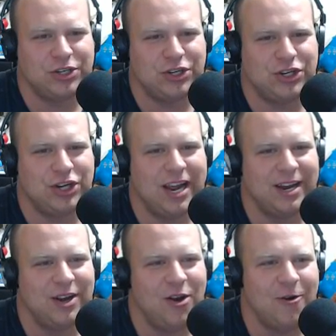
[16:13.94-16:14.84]

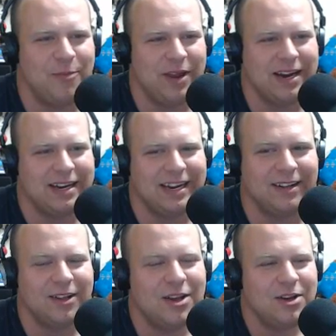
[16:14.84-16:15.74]
shit. No big
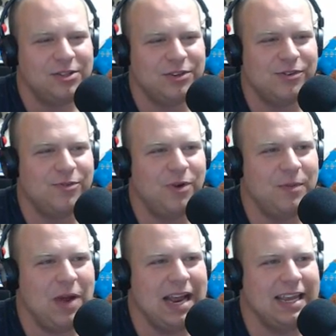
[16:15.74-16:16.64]
deal, dude.
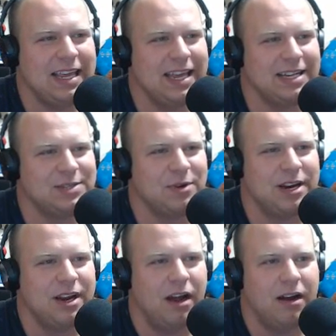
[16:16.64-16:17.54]
When my kids were
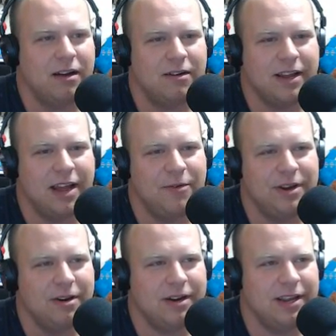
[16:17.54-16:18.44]
young, okay,
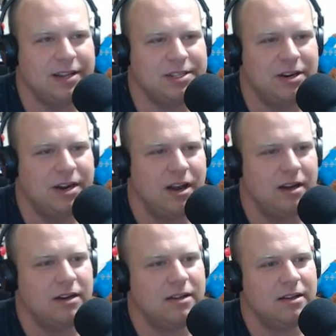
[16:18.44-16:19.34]
when your kids are
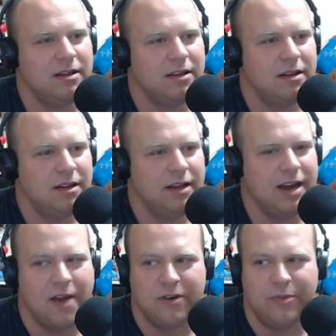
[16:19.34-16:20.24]
young,
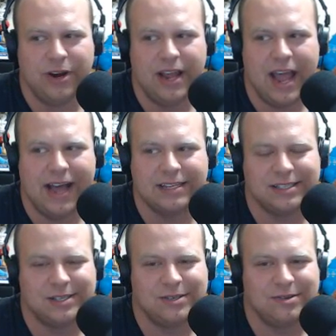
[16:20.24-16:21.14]
and everybody has
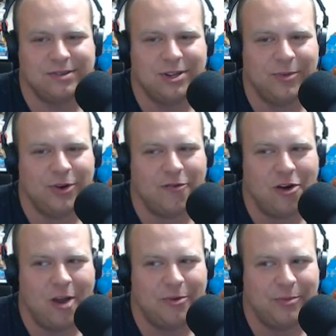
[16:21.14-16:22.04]
this, so don't tell me it
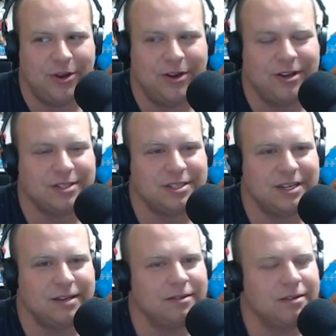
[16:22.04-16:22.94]
never happened to me, because it did.